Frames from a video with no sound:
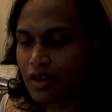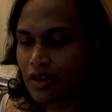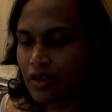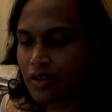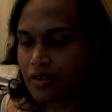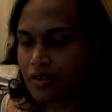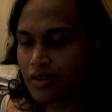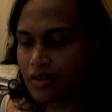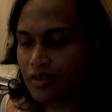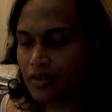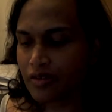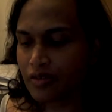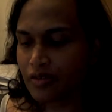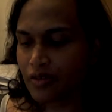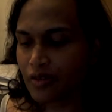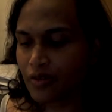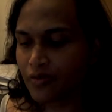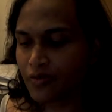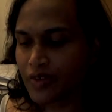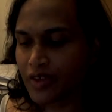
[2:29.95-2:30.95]
So
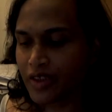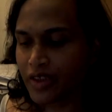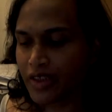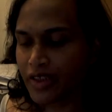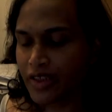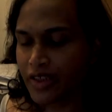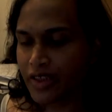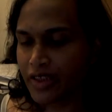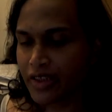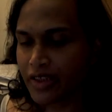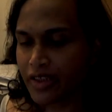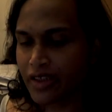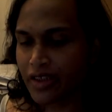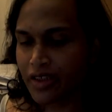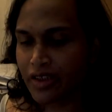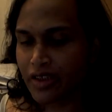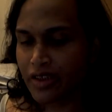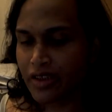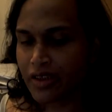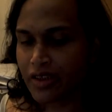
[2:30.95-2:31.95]
hopefully I can,
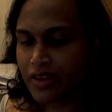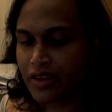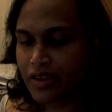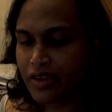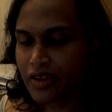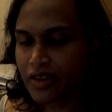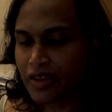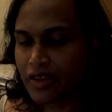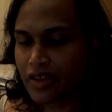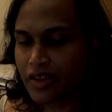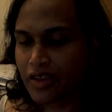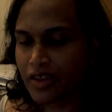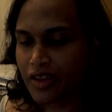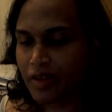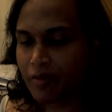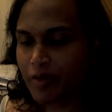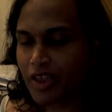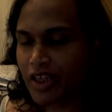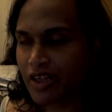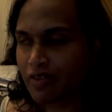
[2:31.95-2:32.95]
I think I
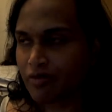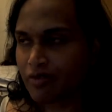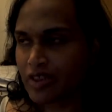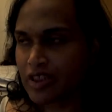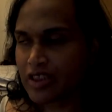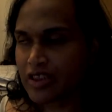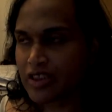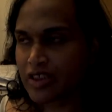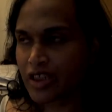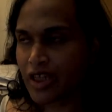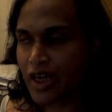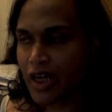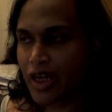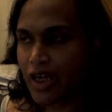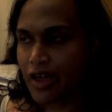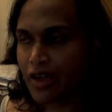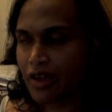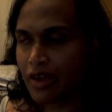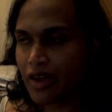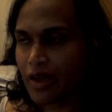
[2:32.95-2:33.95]
might have to
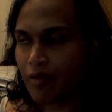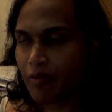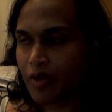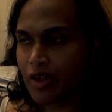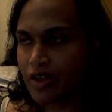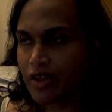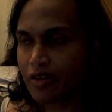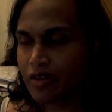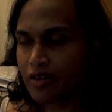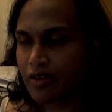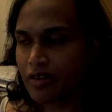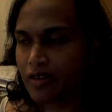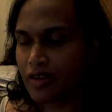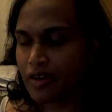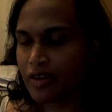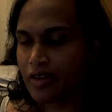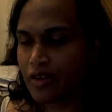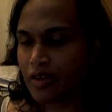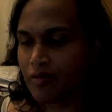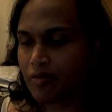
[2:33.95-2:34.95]
scan them and
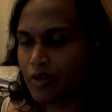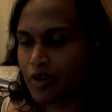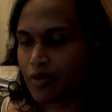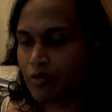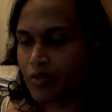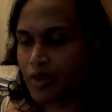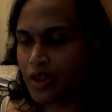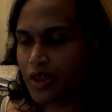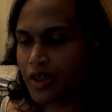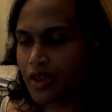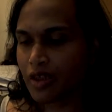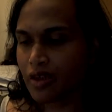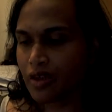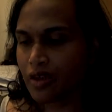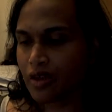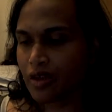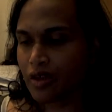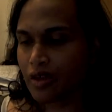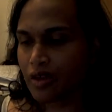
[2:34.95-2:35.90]
send them to my,